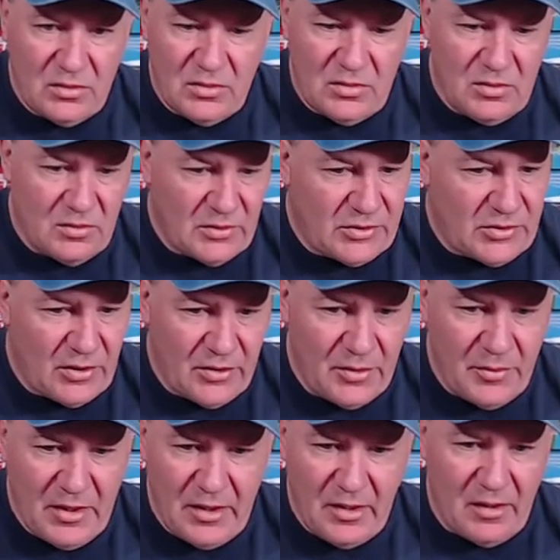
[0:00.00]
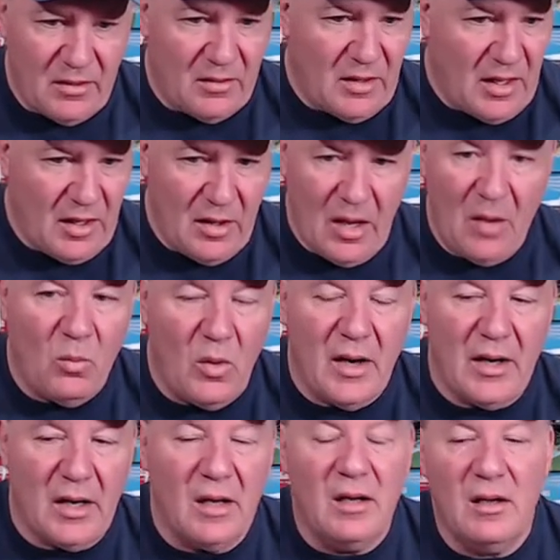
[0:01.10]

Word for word: to a tournament and and, and win it